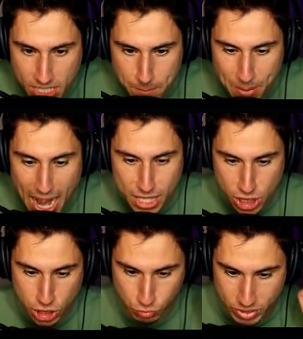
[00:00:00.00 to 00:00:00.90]
gonna buy
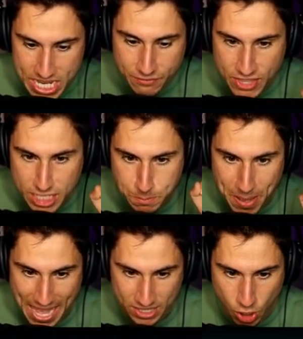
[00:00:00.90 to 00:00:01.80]
three of these
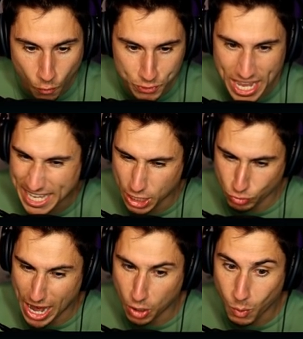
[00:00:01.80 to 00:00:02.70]
pets. Hopefully I get a
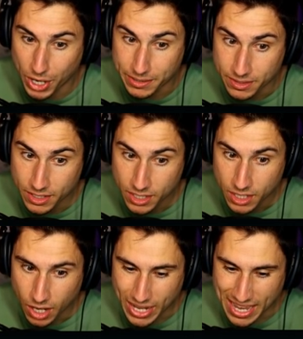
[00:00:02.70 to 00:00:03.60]
rare one.
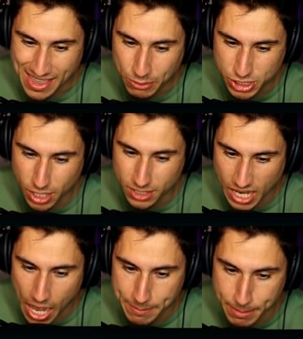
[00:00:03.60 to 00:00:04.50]
Okay, that was a
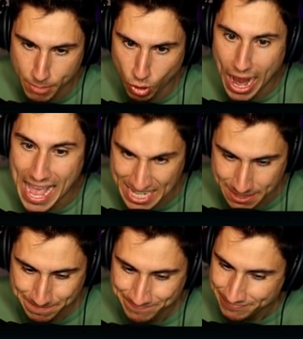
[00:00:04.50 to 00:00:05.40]
common moray.
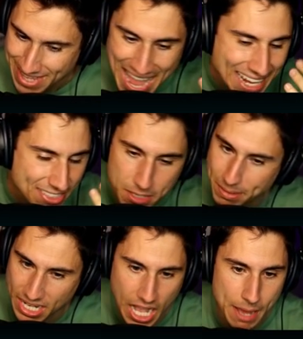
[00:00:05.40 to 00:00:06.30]
Anything
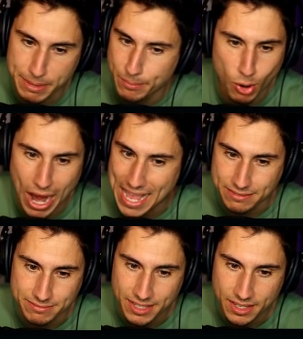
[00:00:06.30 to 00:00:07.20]
but a common moray.
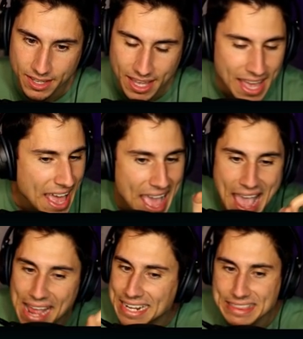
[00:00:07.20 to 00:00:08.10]

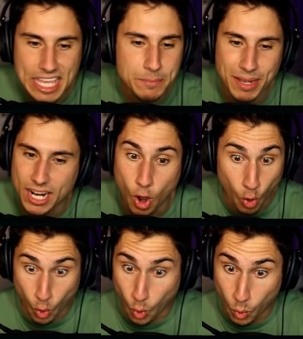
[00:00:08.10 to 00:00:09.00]
Anything but a...
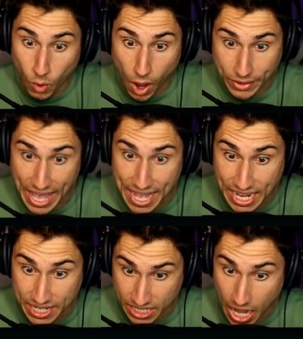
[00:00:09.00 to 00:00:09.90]
Oh, okay, I
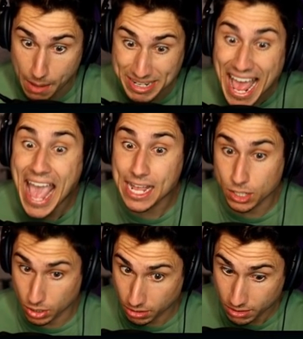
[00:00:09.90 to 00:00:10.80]
got a common
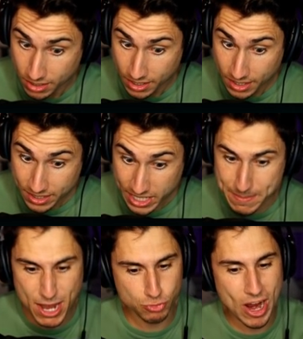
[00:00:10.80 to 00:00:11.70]
angler. Give
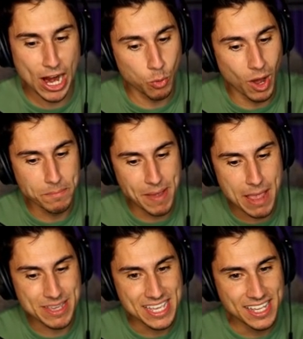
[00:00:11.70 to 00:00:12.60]
me a rare one,
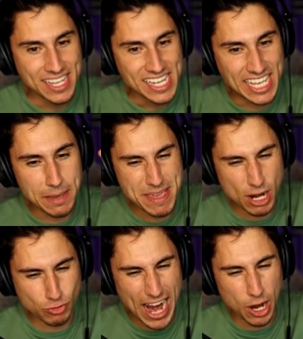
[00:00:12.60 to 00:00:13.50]
baby. Give me
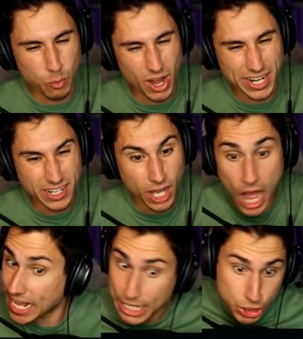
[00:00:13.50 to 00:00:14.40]
a rare one.
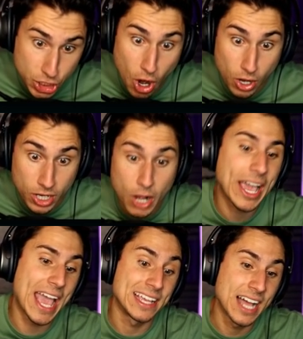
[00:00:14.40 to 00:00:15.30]
I got a shark.
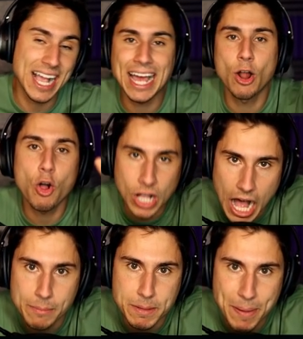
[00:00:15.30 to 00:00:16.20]
Okay, I got all
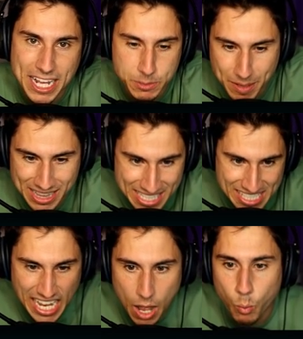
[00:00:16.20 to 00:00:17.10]
common pets, but at
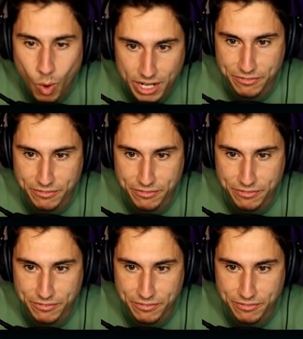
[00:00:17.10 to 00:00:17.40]
least I got one